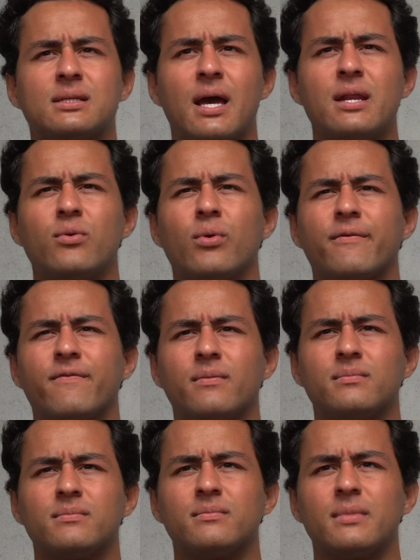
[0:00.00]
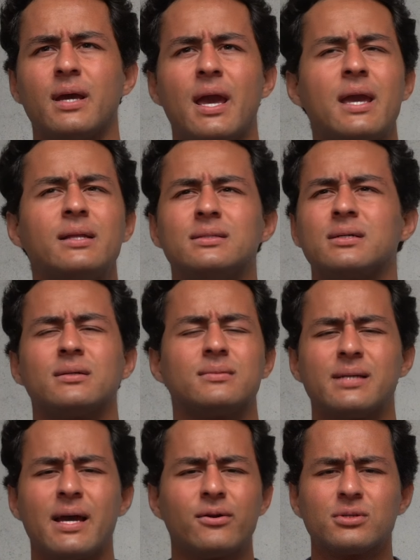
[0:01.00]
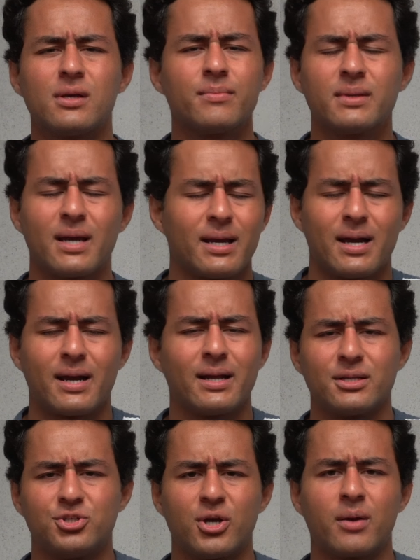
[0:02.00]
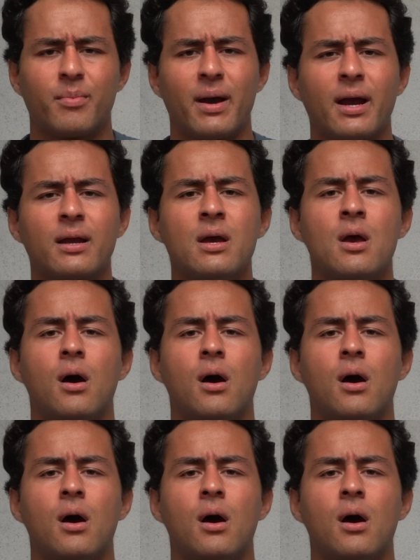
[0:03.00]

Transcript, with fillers: anywhere from eight to 10 or something, I, I got to check back